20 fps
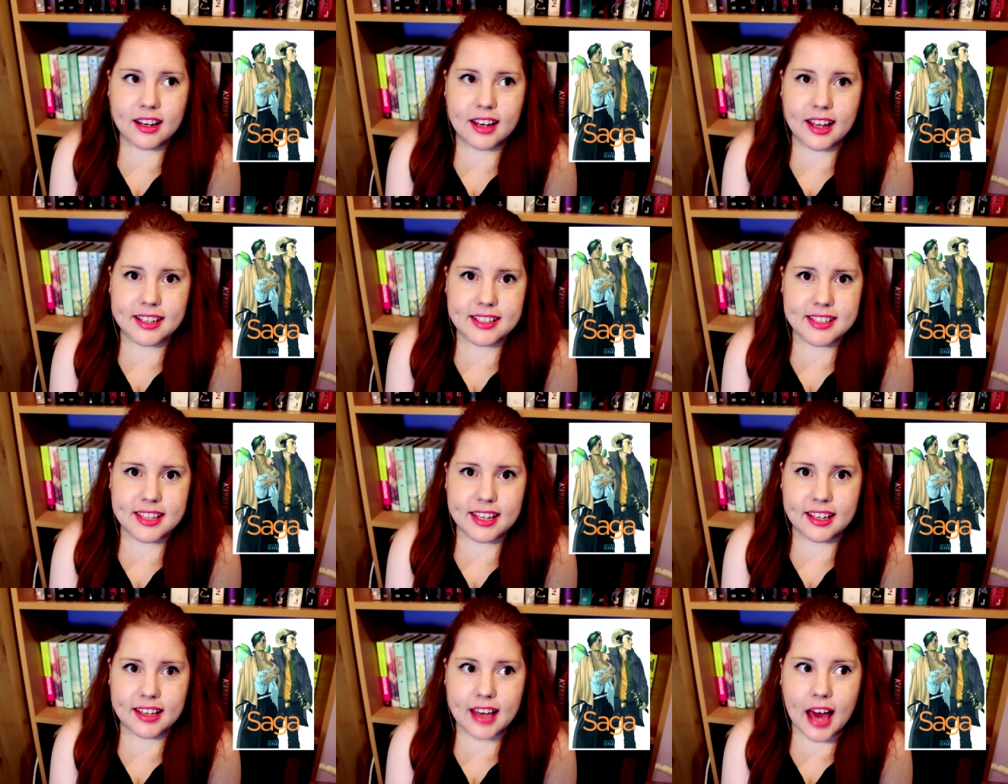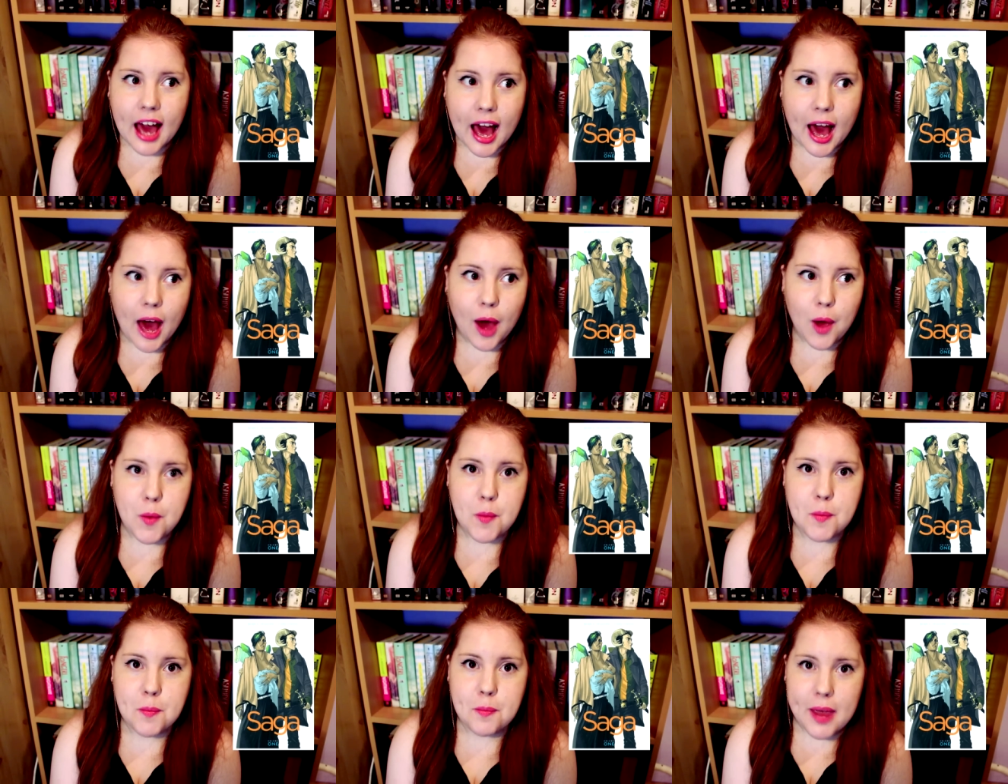like saying
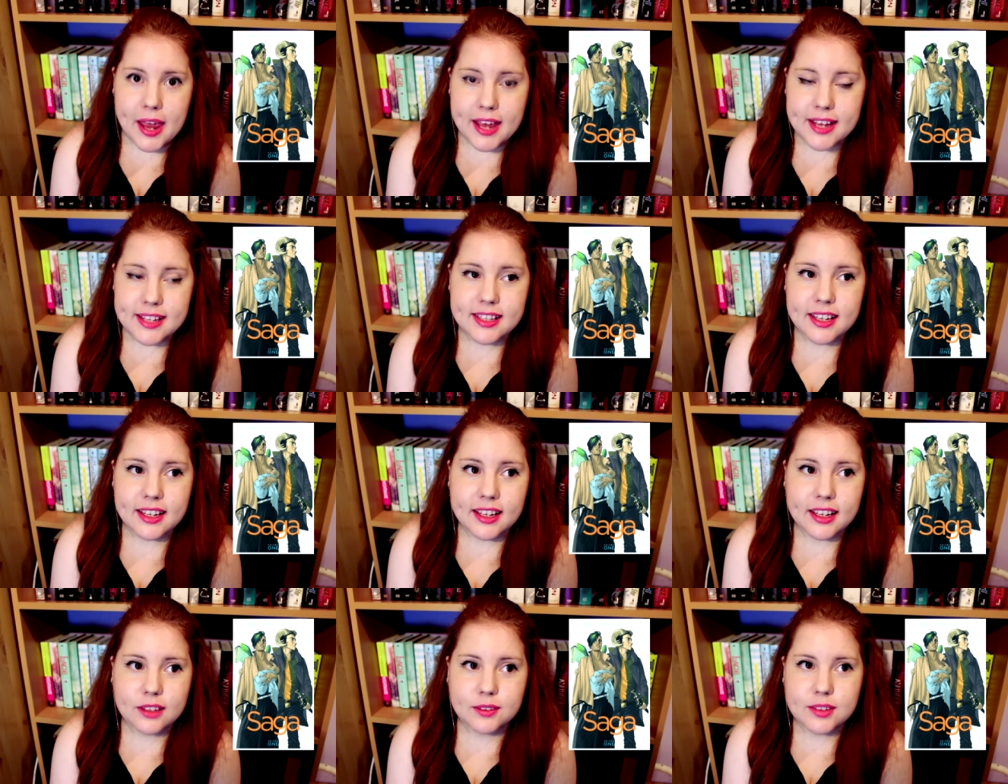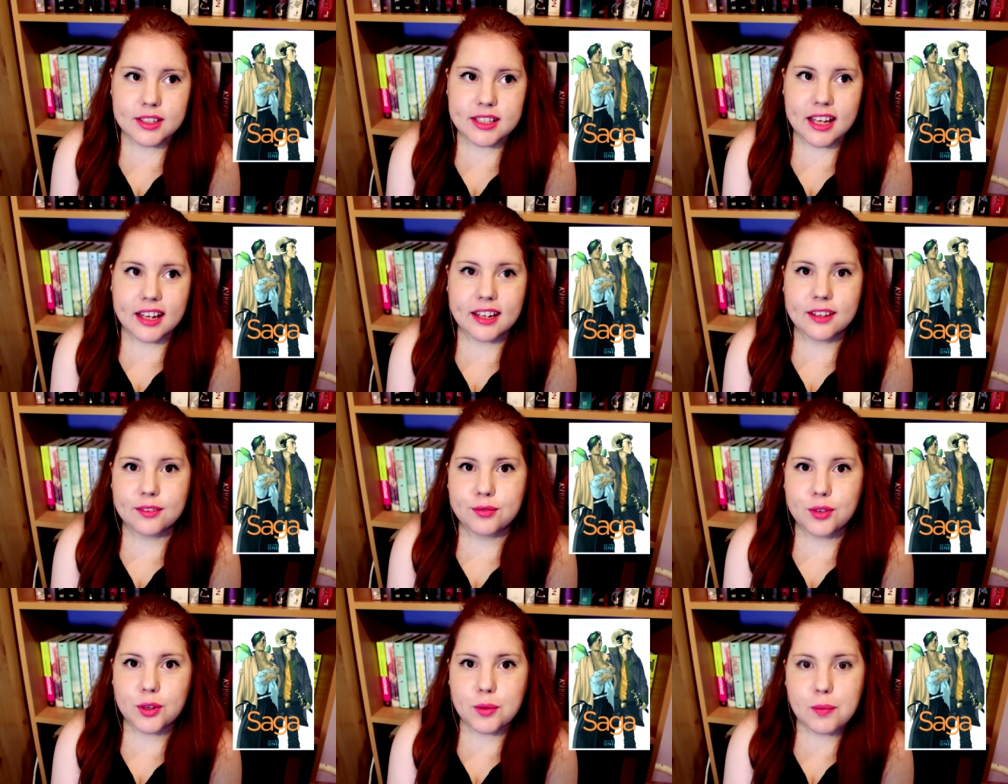how amazing it was,
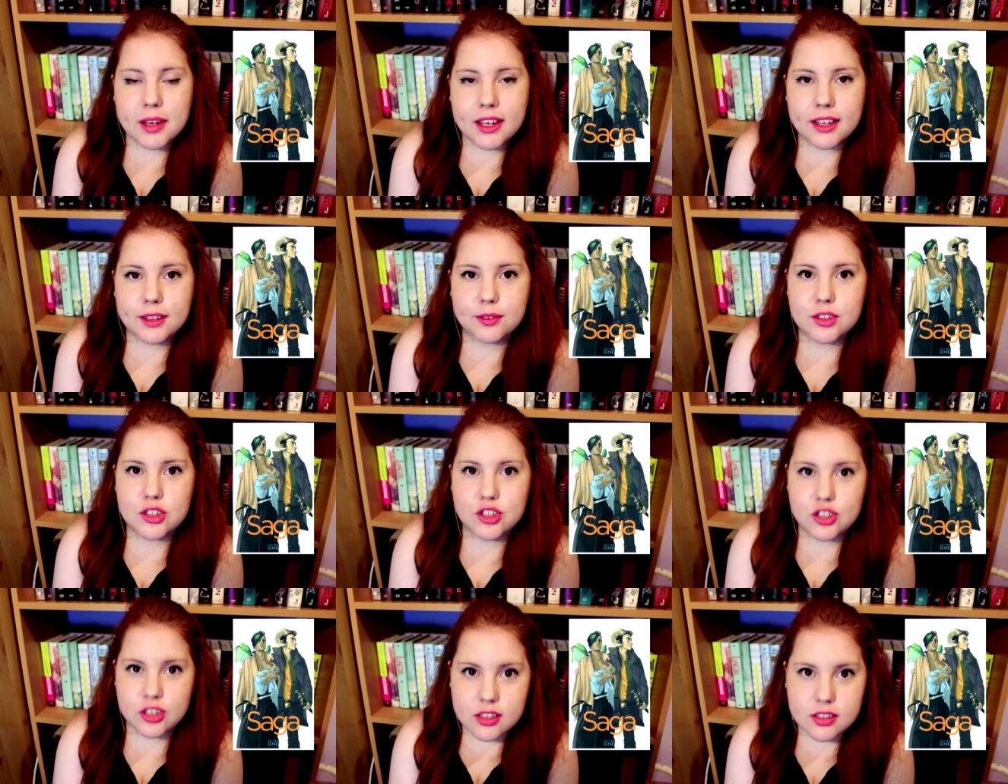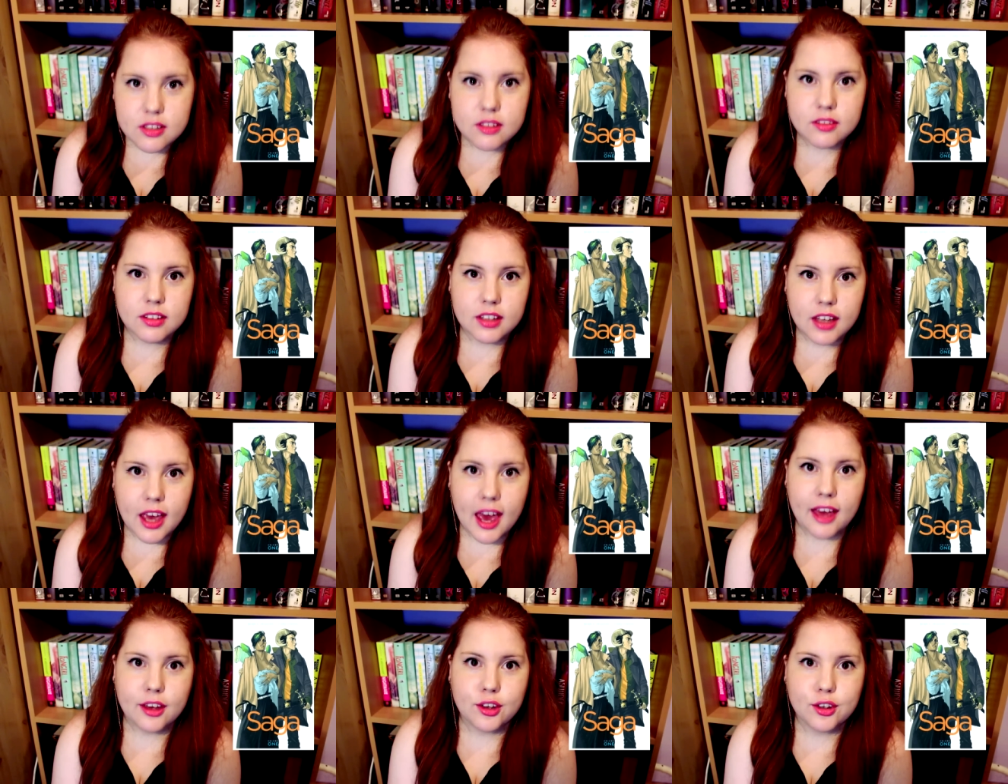and for me it was just,
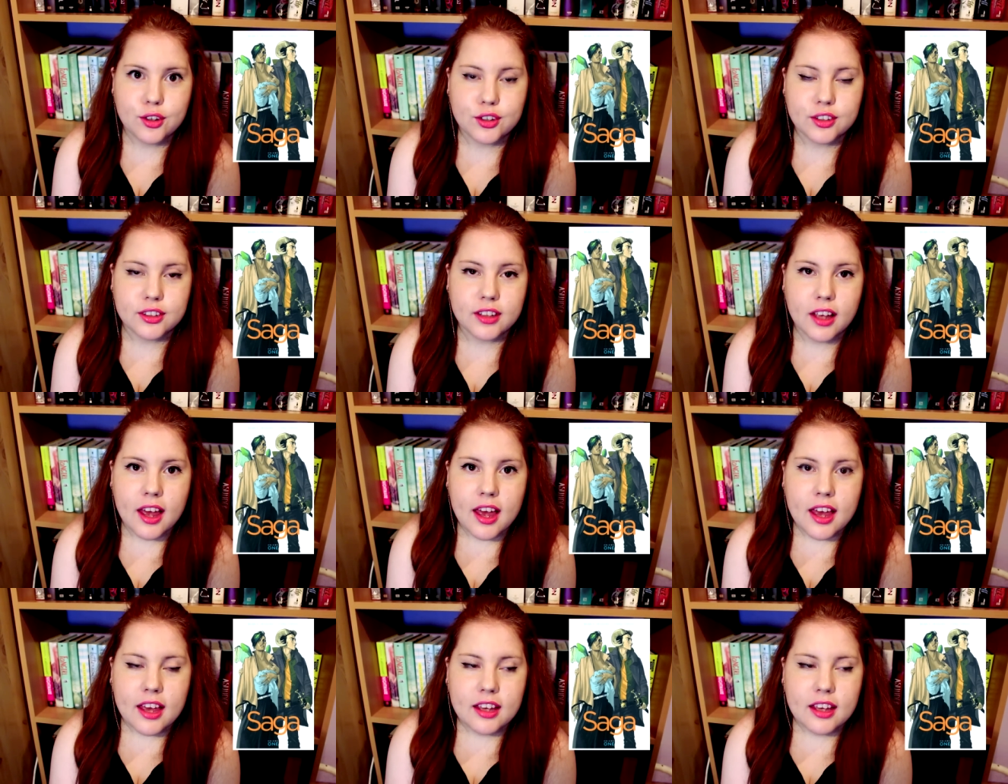yeah, good.